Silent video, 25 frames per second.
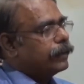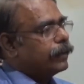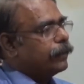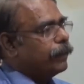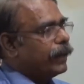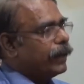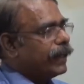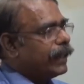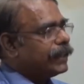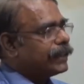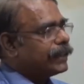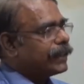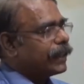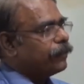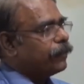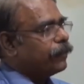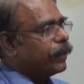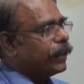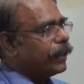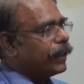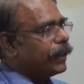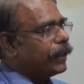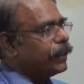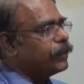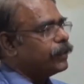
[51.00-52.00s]
The biggest
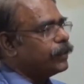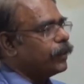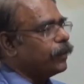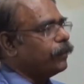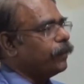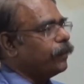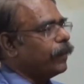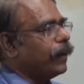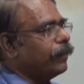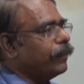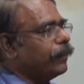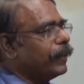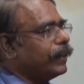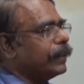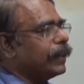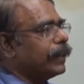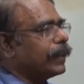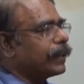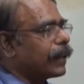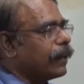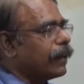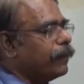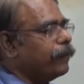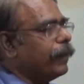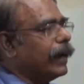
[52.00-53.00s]
advantage of having
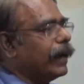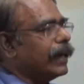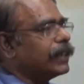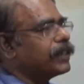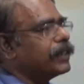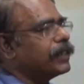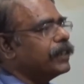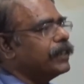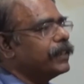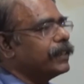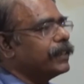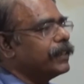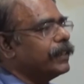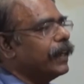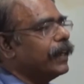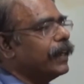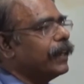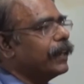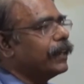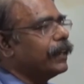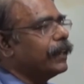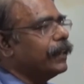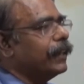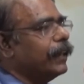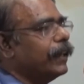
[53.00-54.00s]
that compassion is
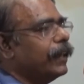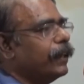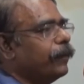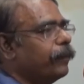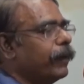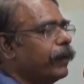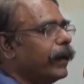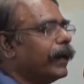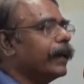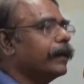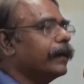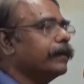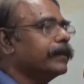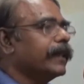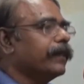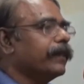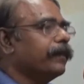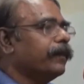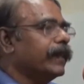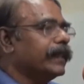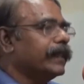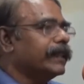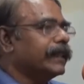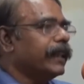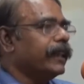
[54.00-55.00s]
that he becomes a
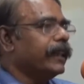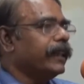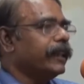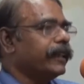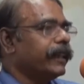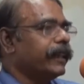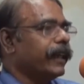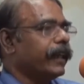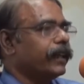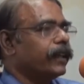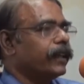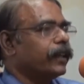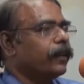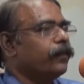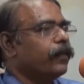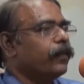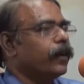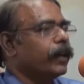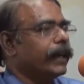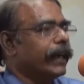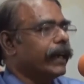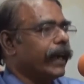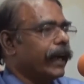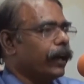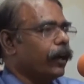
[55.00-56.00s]
facilitator
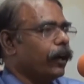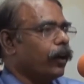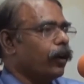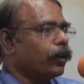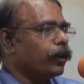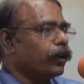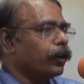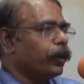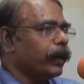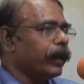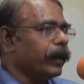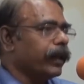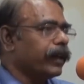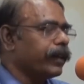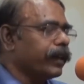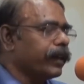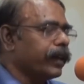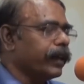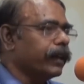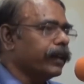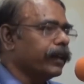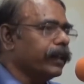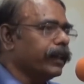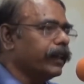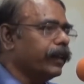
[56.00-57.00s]
for dialogue during
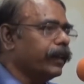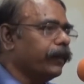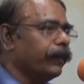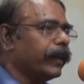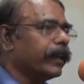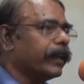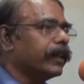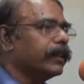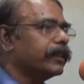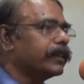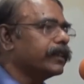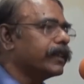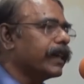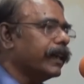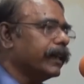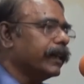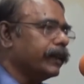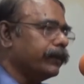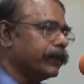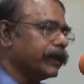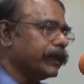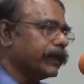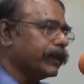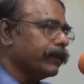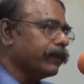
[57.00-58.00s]
really difficult
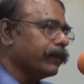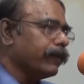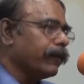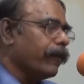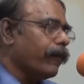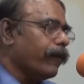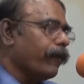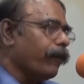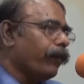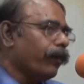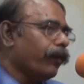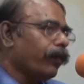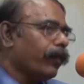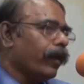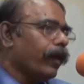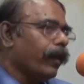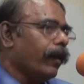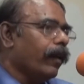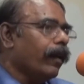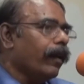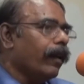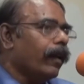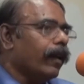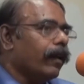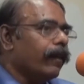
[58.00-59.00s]
times.
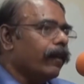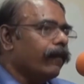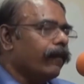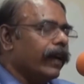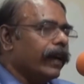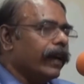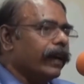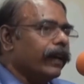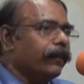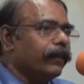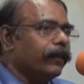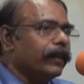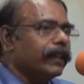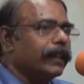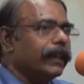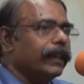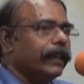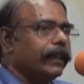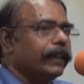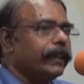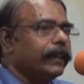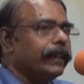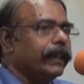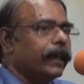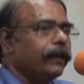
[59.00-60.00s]
Whenever the
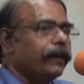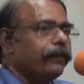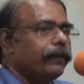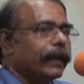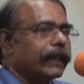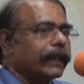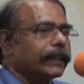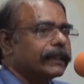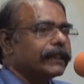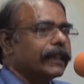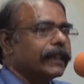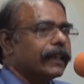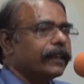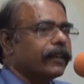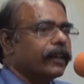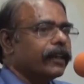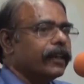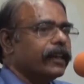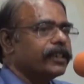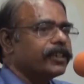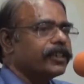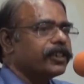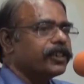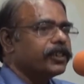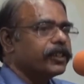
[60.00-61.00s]
India-Pakistan
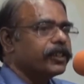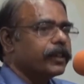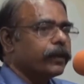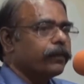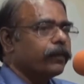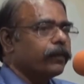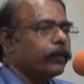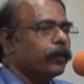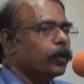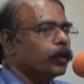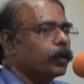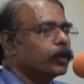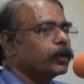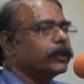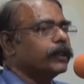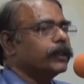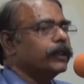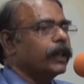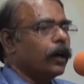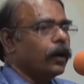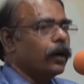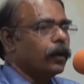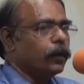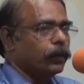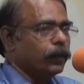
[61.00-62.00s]
relationship goes
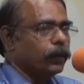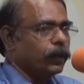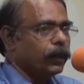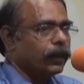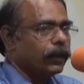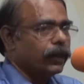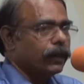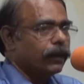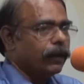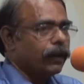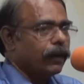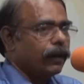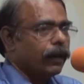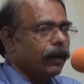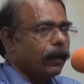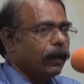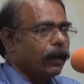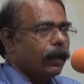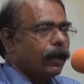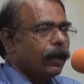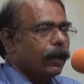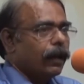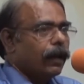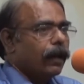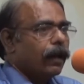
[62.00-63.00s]
down,
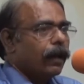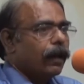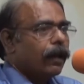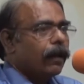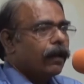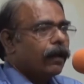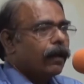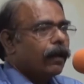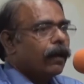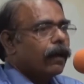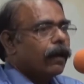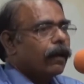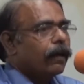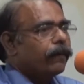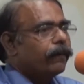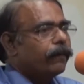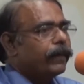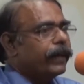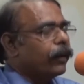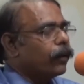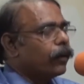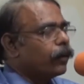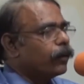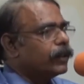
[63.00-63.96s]
we